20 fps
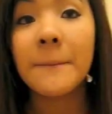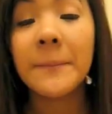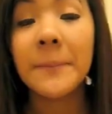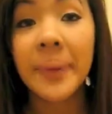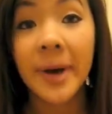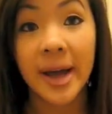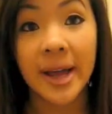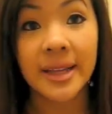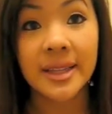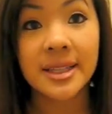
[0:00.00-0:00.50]

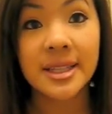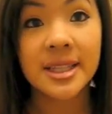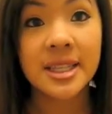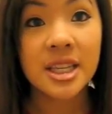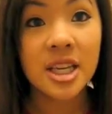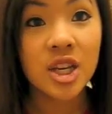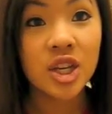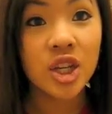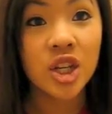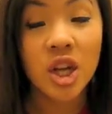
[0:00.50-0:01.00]
But
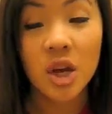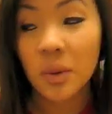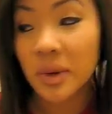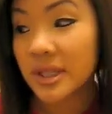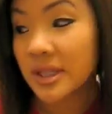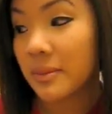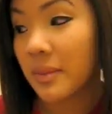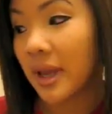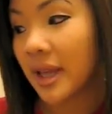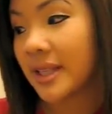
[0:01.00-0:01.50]
you know
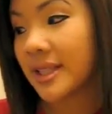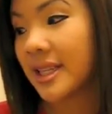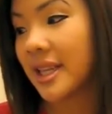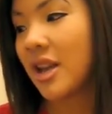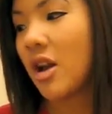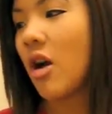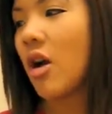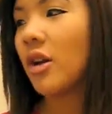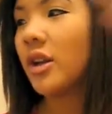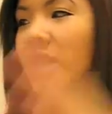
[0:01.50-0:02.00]
what's amazing?
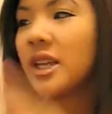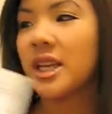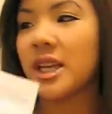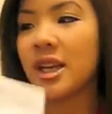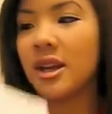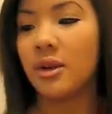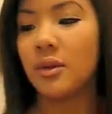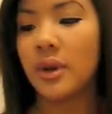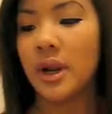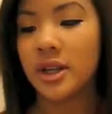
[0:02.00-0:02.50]
On
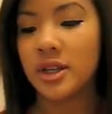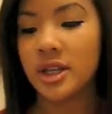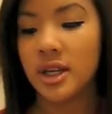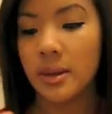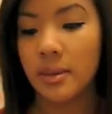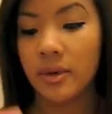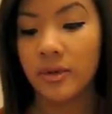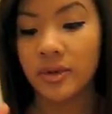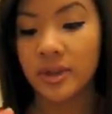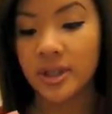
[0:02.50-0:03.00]
here, when I took
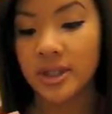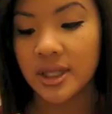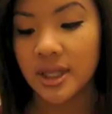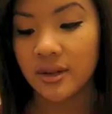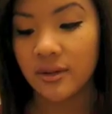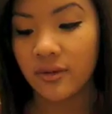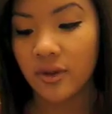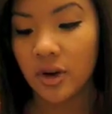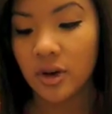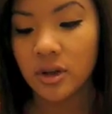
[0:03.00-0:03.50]
out my
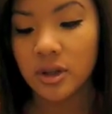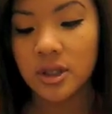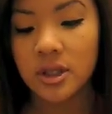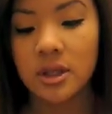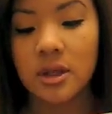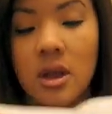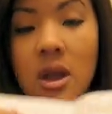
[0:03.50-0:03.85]
receipt first,